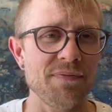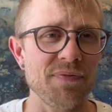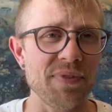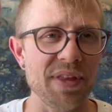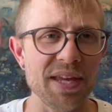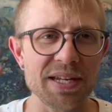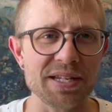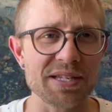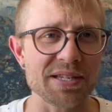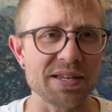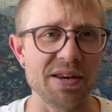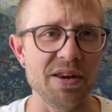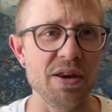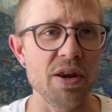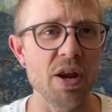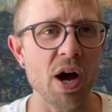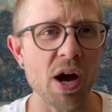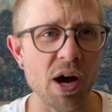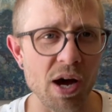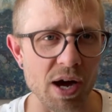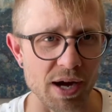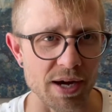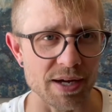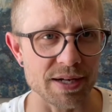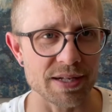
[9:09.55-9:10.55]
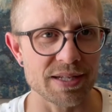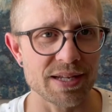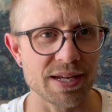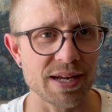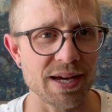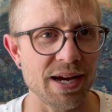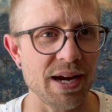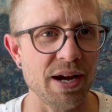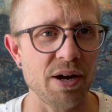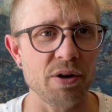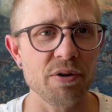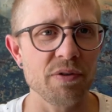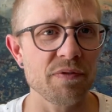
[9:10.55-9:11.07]
It's not
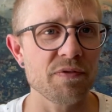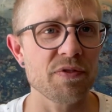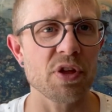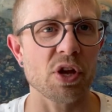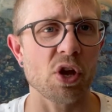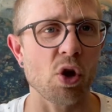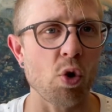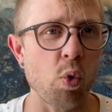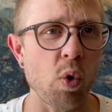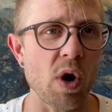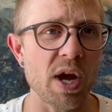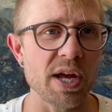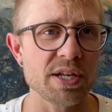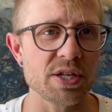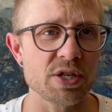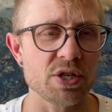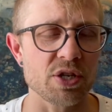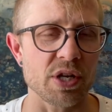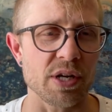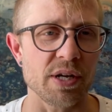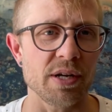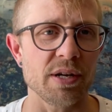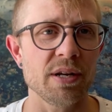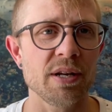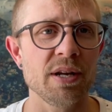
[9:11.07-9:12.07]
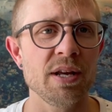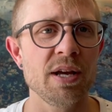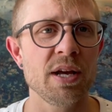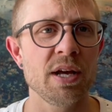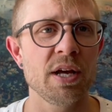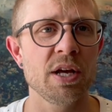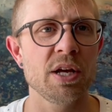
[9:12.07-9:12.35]
out of the question